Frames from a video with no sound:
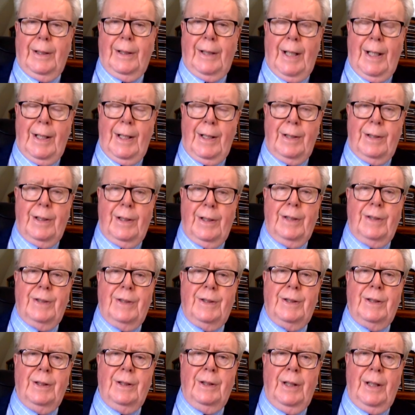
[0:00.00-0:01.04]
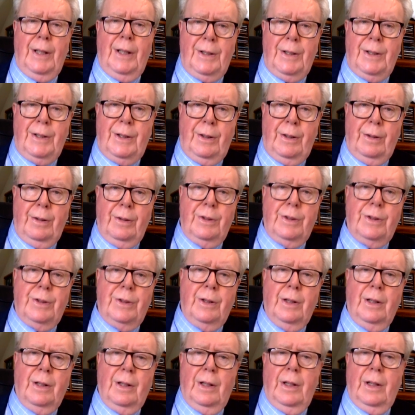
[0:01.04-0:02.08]
candidates and
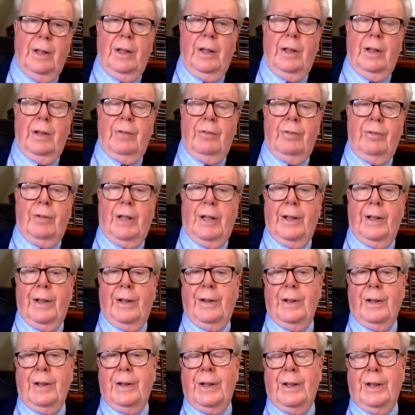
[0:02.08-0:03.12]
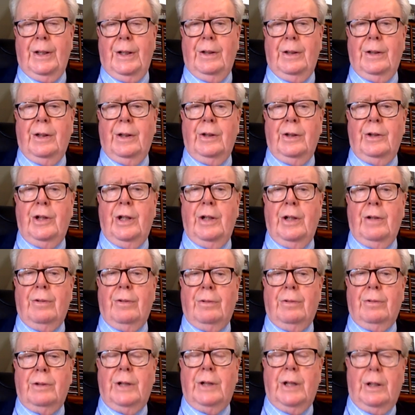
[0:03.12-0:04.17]
issues rather than the, the
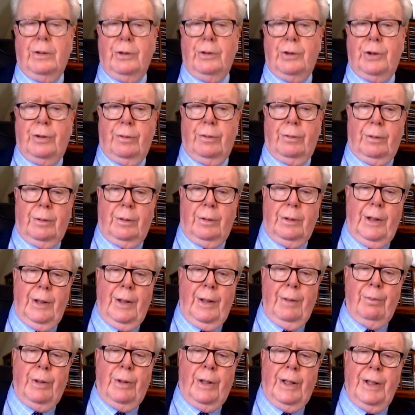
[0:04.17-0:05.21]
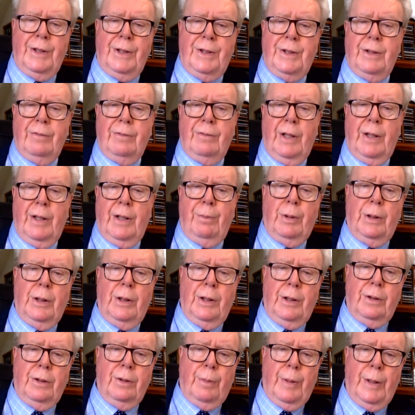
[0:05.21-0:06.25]
general cultural embrace of a
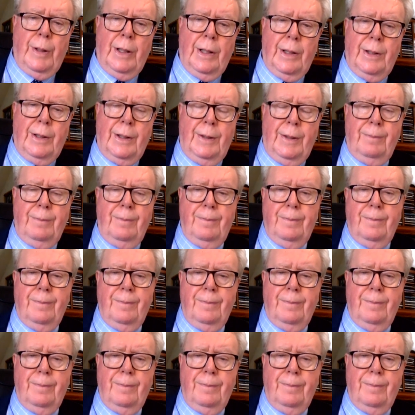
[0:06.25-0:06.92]
political party.